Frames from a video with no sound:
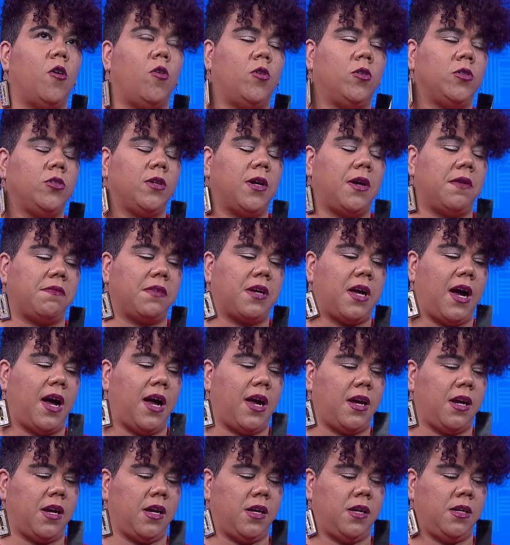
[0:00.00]
older I've
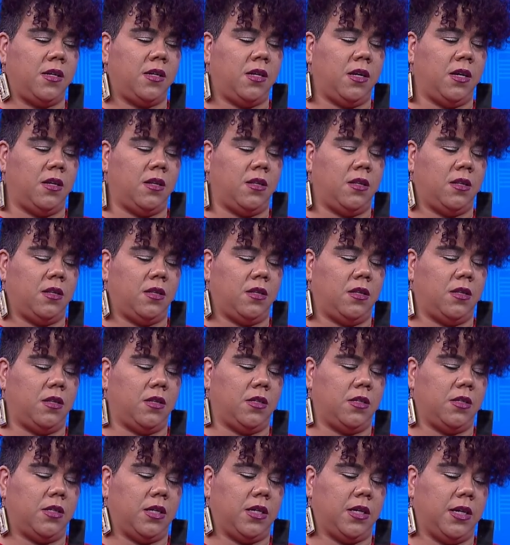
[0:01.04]
gotten, and
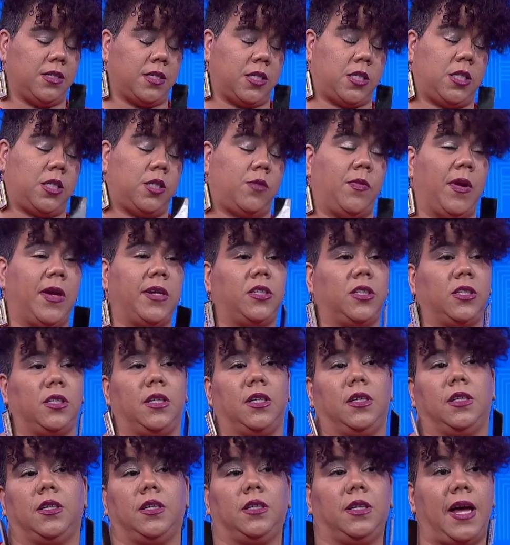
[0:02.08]
especially
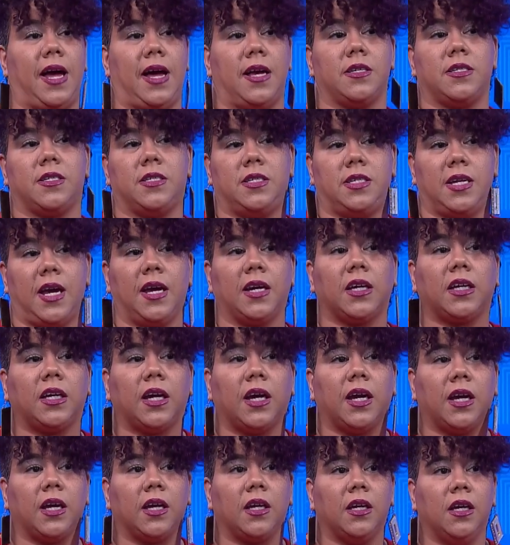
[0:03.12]
in the last
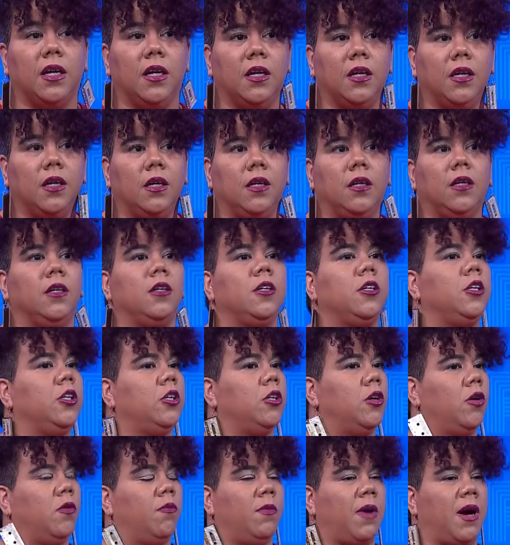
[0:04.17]
decade, you
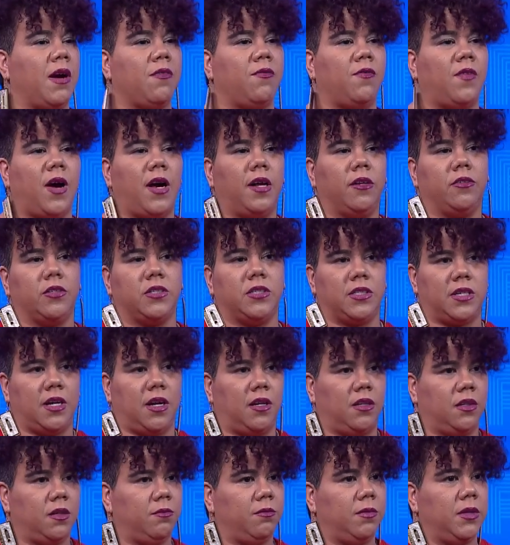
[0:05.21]
know, my father's
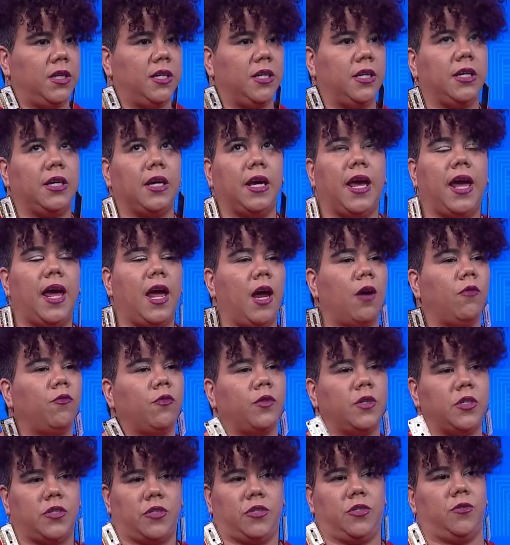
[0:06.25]
telling me
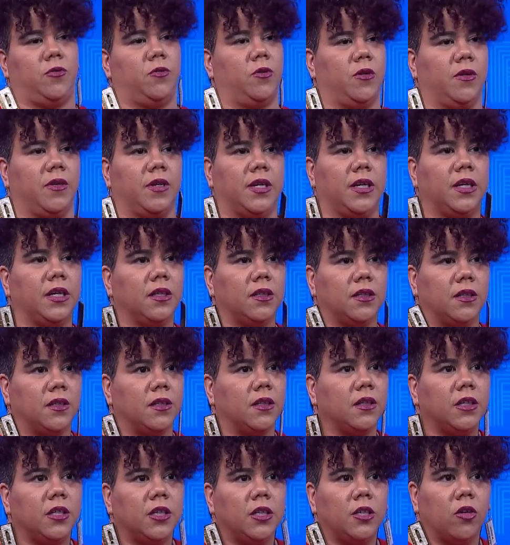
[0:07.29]
every story,
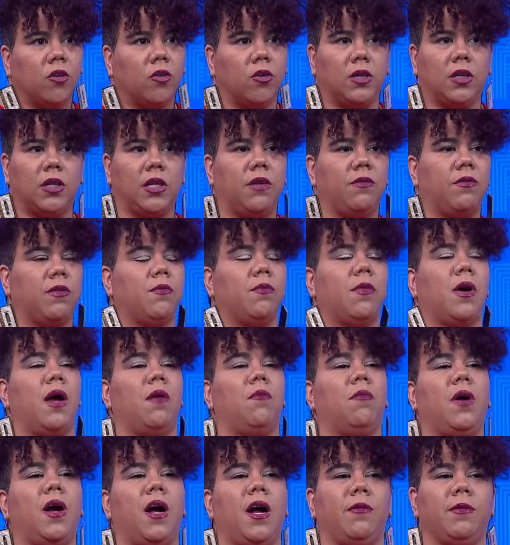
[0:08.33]
you know, and even my
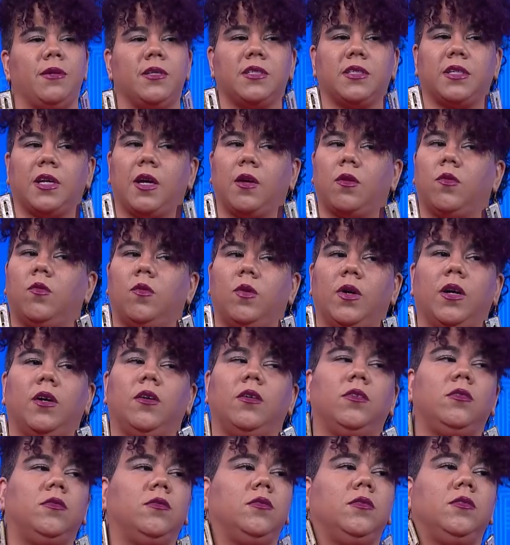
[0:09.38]
mom is like,
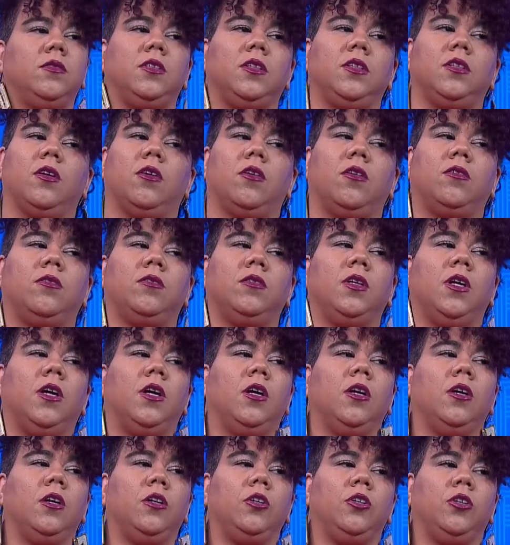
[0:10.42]
well, you know,
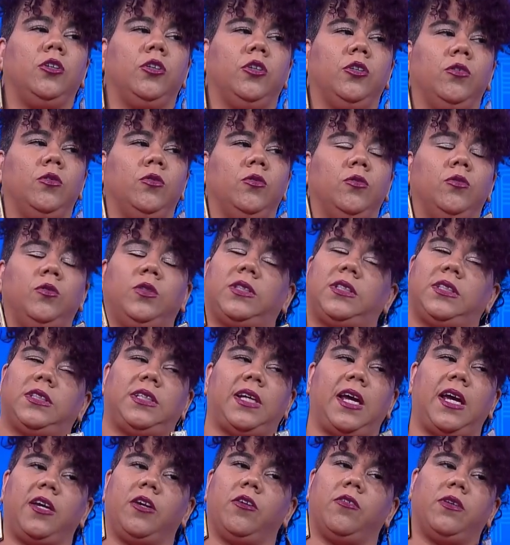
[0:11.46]
you
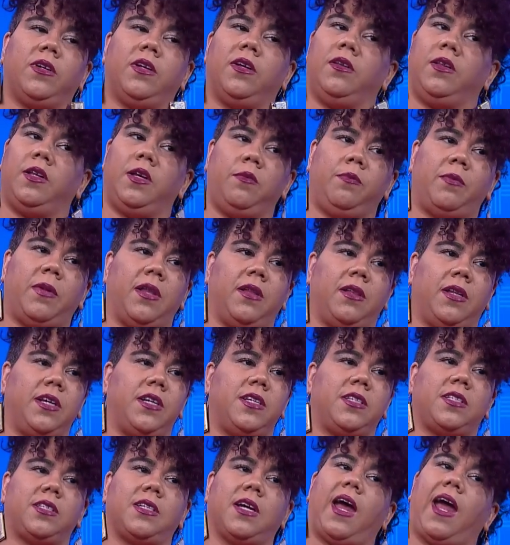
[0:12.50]
say you're an
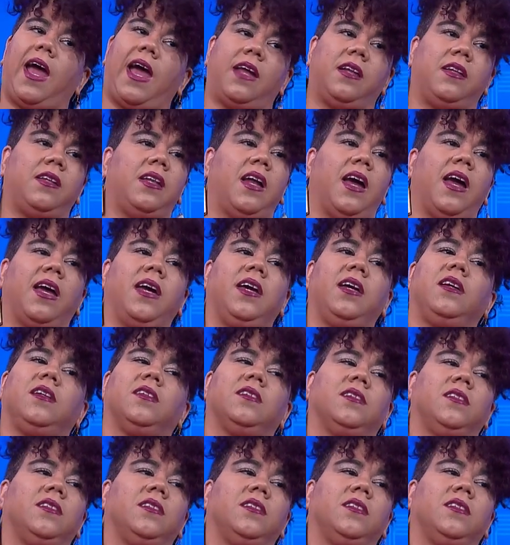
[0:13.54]
independista at night